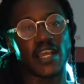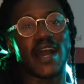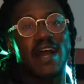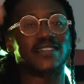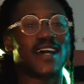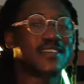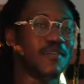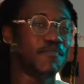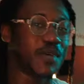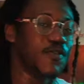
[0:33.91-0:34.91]
Guys, I
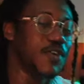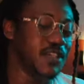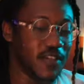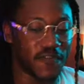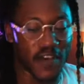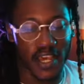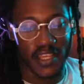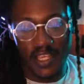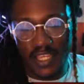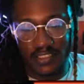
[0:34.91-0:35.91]
think Bitcoin DeFi
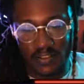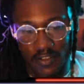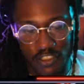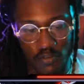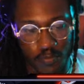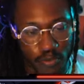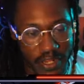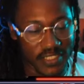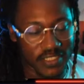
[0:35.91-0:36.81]
is going to print